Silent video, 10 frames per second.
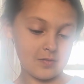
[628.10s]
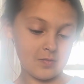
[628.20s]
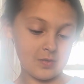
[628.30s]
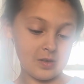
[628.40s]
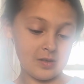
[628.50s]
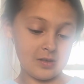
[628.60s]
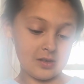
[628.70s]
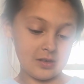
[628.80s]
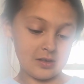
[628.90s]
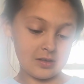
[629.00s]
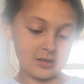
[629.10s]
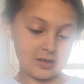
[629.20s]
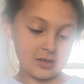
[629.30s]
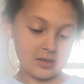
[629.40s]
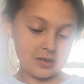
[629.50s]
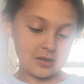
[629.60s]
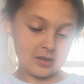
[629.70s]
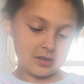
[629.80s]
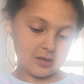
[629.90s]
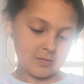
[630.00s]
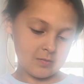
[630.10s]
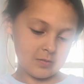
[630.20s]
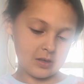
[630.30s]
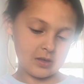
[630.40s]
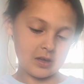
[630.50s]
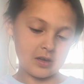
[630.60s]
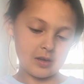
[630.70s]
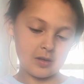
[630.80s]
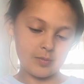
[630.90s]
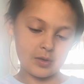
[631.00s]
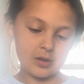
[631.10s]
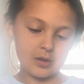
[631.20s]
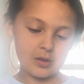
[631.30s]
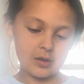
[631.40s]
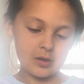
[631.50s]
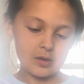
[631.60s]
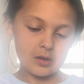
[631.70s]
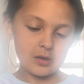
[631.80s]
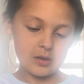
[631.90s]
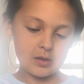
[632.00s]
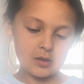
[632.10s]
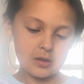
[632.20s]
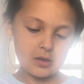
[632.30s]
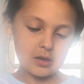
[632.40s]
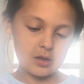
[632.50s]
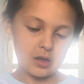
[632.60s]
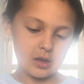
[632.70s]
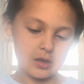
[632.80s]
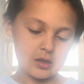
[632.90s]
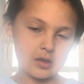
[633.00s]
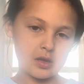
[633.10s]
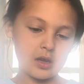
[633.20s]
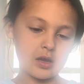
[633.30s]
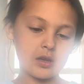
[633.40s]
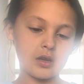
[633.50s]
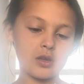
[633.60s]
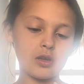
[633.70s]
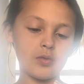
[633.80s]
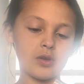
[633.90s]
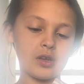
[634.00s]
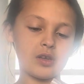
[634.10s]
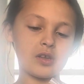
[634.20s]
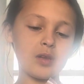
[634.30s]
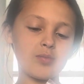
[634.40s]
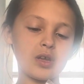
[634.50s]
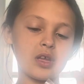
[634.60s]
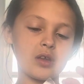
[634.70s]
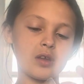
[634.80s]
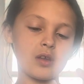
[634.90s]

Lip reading: physics and stuff like that happen. Okay, so then you want to tape it.